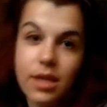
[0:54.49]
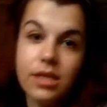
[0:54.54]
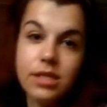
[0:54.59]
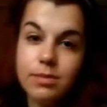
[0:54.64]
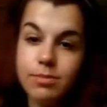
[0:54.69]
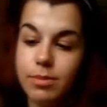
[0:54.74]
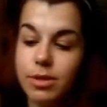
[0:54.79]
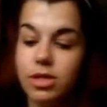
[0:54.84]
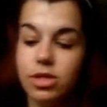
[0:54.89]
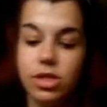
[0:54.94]

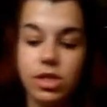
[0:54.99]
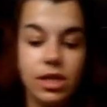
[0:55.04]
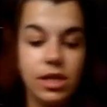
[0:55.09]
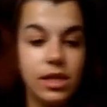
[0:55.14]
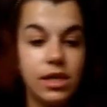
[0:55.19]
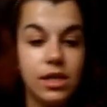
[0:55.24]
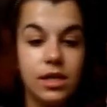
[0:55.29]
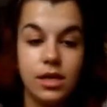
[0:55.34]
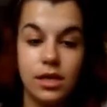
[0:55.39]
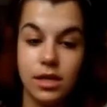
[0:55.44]

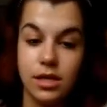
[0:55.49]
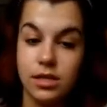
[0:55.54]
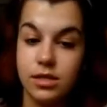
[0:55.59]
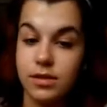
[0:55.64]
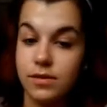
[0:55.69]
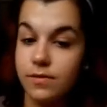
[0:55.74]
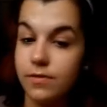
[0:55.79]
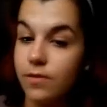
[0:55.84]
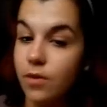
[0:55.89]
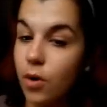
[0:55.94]
especially in
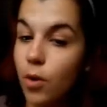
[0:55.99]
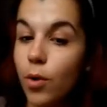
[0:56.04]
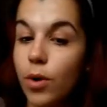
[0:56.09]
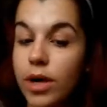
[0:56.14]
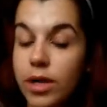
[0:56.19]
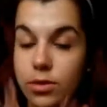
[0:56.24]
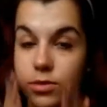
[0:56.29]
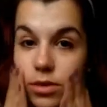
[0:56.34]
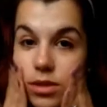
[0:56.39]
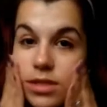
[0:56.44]
the fall
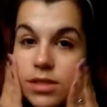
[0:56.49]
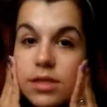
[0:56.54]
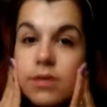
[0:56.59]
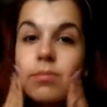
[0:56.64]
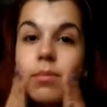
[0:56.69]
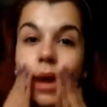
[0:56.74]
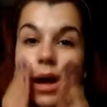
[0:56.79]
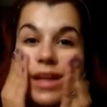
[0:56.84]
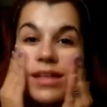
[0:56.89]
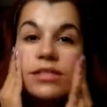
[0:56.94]
and winter
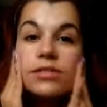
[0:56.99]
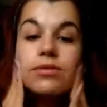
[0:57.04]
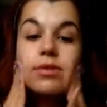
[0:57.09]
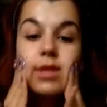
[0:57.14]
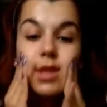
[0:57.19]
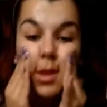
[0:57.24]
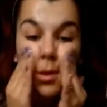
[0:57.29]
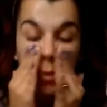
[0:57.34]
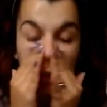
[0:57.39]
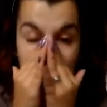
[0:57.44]
months
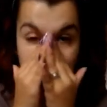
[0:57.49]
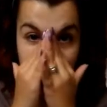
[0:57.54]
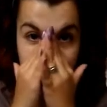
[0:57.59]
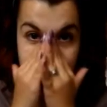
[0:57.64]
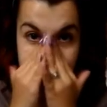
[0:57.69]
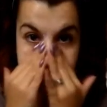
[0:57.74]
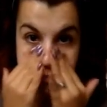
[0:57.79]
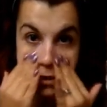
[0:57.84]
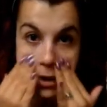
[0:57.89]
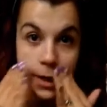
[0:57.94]
when the weather
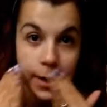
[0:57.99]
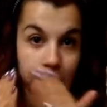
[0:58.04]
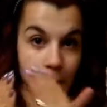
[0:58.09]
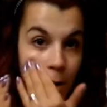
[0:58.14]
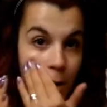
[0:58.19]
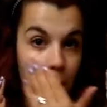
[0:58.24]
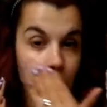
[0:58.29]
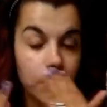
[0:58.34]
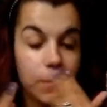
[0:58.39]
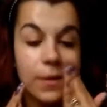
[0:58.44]
is really
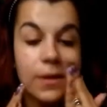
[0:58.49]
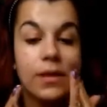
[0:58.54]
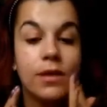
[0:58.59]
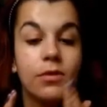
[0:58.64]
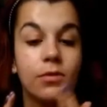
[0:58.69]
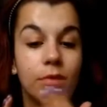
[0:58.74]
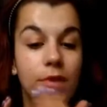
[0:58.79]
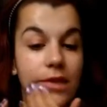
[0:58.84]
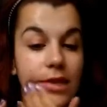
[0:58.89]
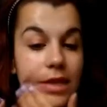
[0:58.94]
cold
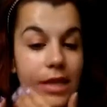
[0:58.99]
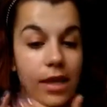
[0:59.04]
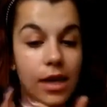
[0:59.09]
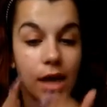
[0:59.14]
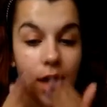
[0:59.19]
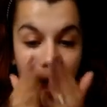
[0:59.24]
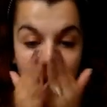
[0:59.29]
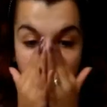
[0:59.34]
and windy,